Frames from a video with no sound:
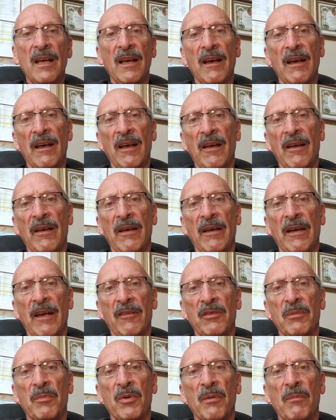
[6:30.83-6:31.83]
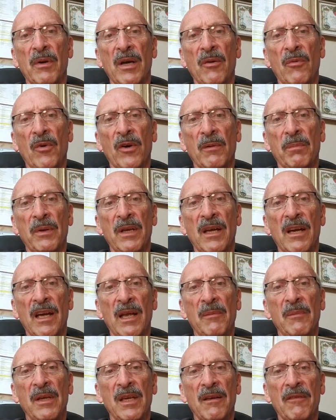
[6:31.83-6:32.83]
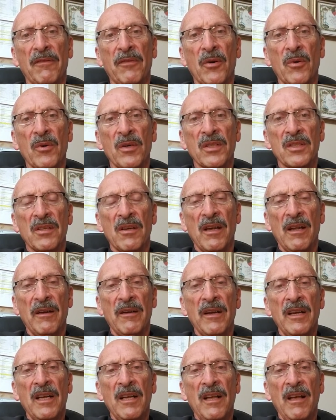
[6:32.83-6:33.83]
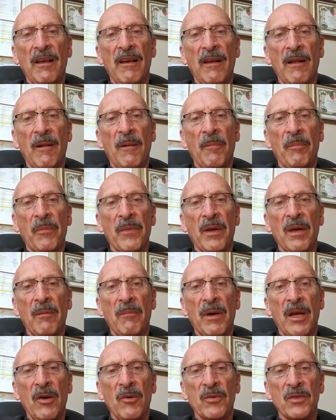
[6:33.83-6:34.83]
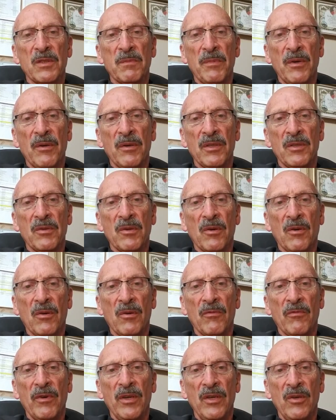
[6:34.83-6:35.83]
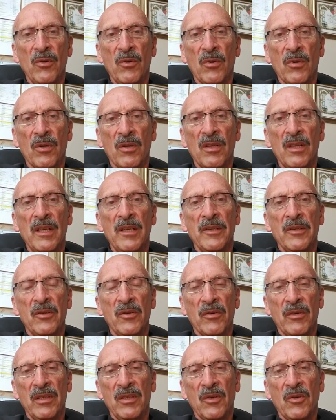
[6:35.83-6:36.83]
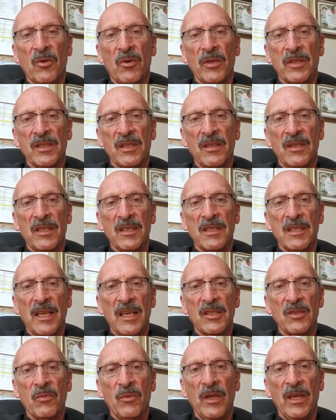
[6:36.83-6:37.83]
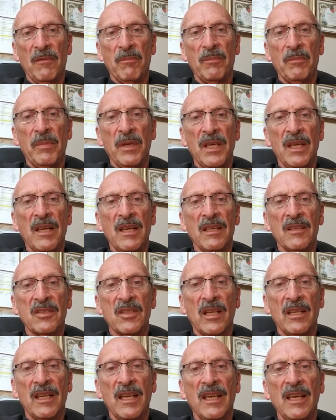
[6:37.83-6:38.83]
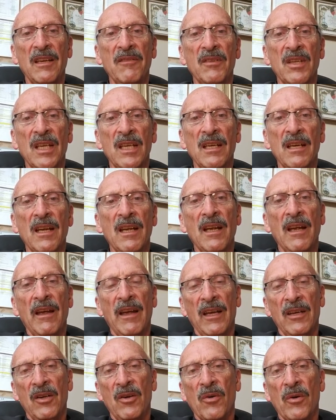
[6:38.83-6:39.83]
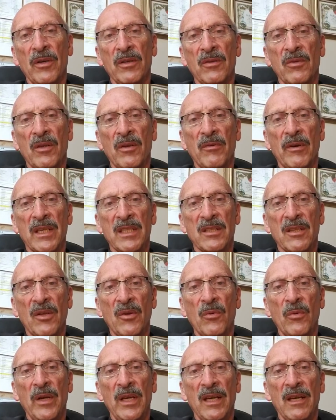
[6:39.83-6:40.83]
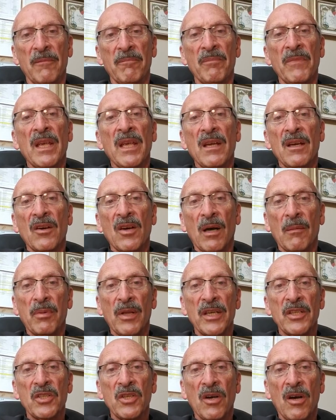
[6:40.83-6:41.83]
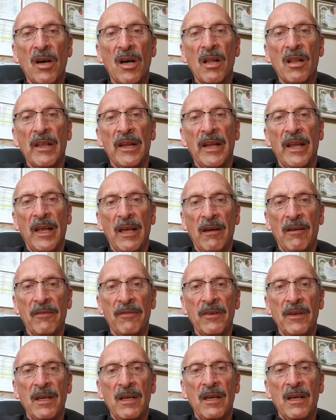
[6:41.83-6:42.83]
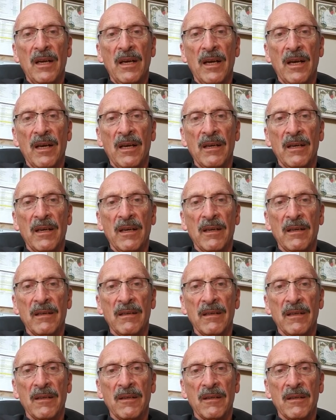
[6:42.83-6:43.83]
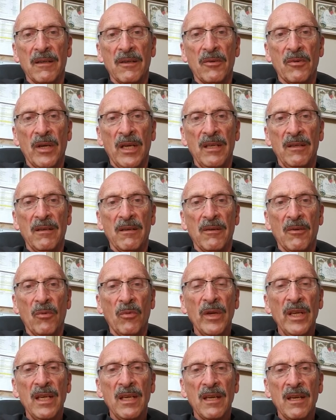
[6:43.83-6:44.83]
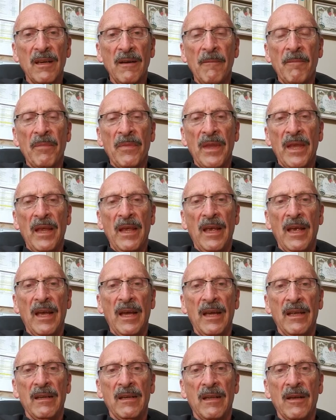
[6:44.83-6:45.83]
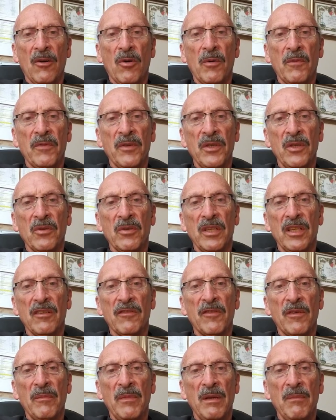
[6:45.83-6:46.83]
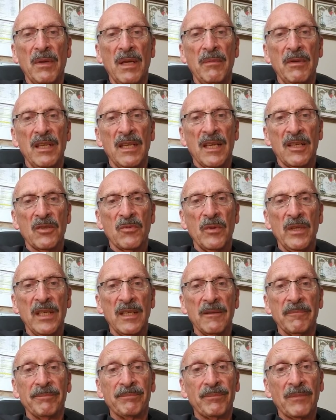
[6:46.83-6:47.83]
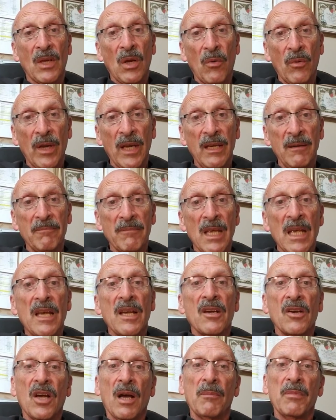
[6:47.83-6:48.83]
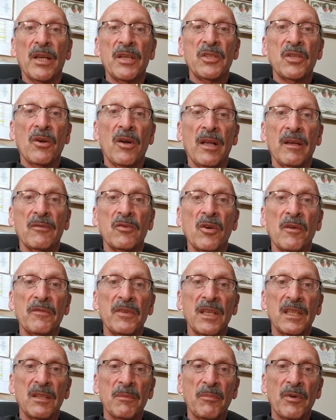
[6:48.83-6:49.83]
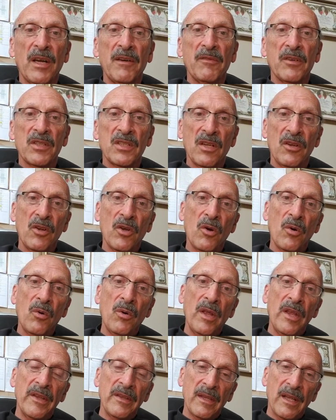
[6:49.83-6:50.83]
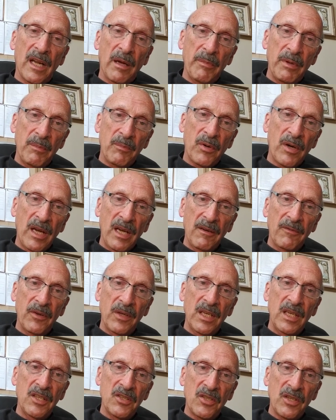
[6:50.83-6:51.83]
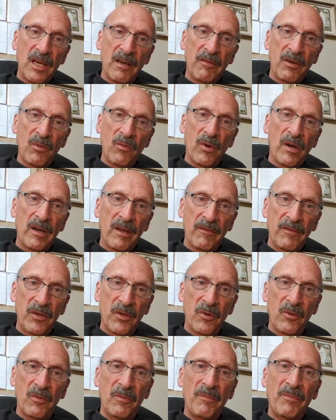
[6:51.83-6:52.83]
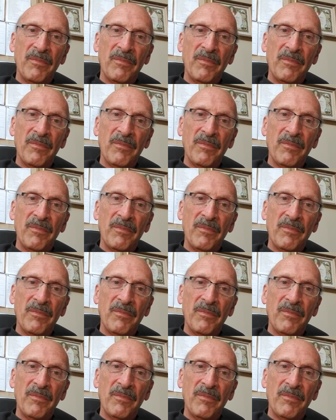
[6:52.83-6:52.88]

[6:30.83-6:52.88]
I have to put my work behind me and focus on my own spiritual renewal during the course of this next week, beginning Sunday evening and going to the rest of the week. God bless you all and have a great week, and hopefully you'll hear from me maybe next week. Okay? God bless you all, and don't forget to pray for us, and know that I'll be praying for each and every one of you.